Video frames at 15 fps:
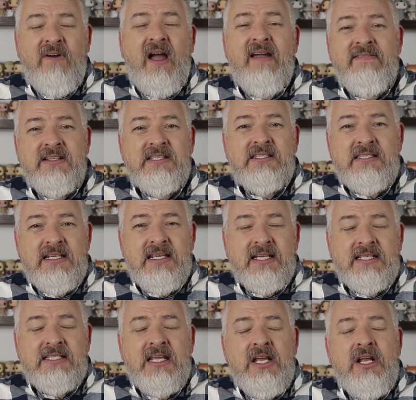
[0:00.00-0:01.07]
5, and
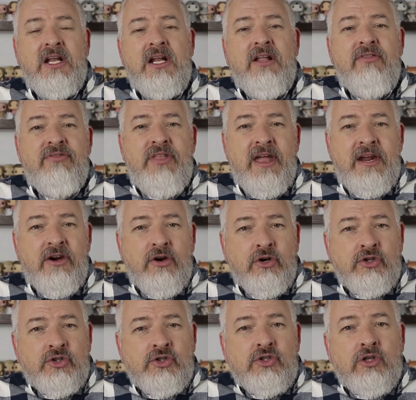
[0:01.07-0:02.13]
6, they are
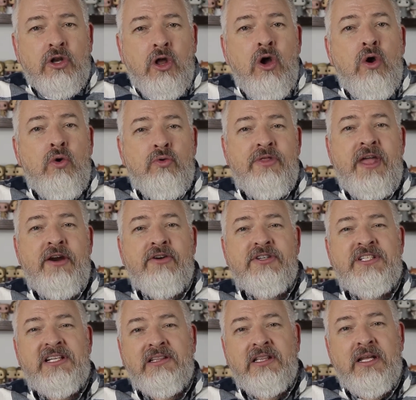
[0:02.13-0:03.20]
slow, they are
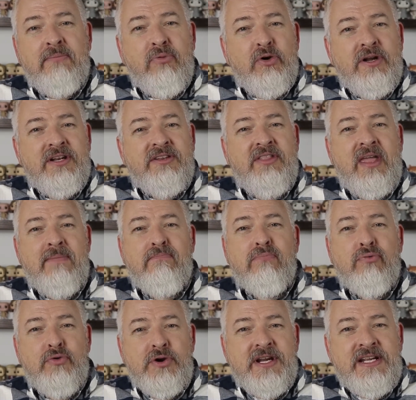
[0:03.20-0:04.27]
deliberate, they
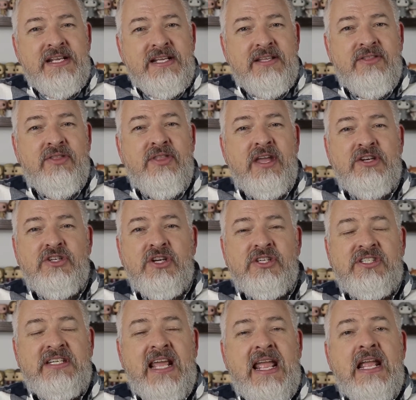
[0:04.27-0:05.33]
breathe, they
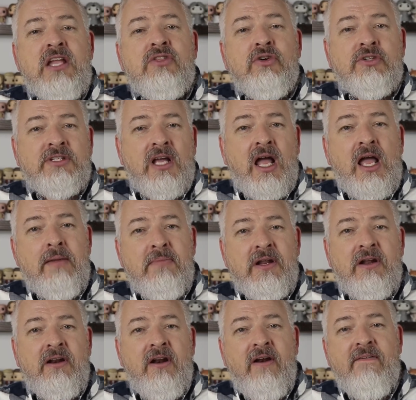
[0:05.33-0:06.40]
just take their time at
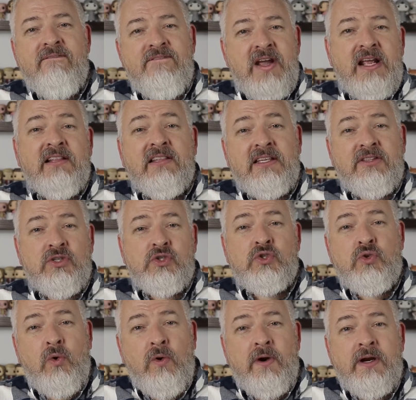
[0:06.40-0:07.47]
unveiling the
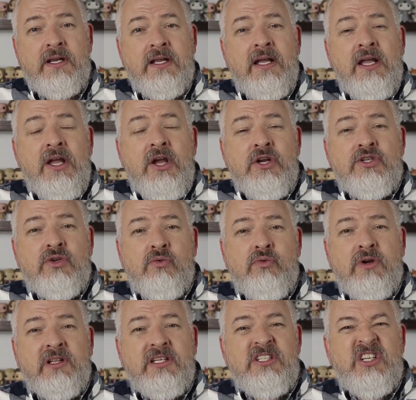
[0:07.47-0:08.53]
story to
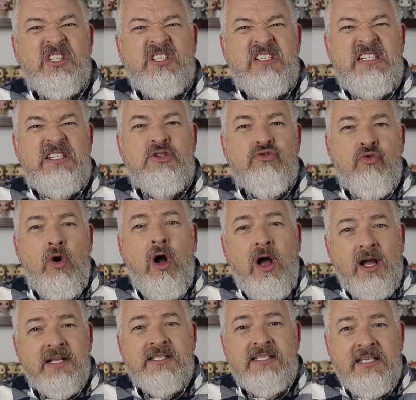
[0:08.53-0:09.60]
really just
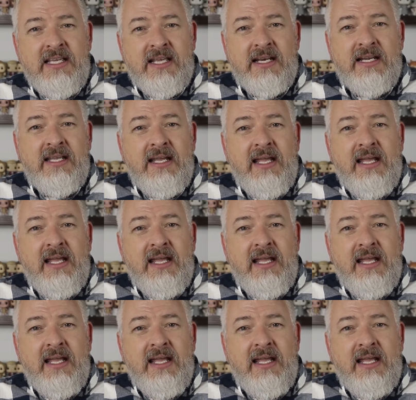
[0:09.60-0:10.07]
draw us in.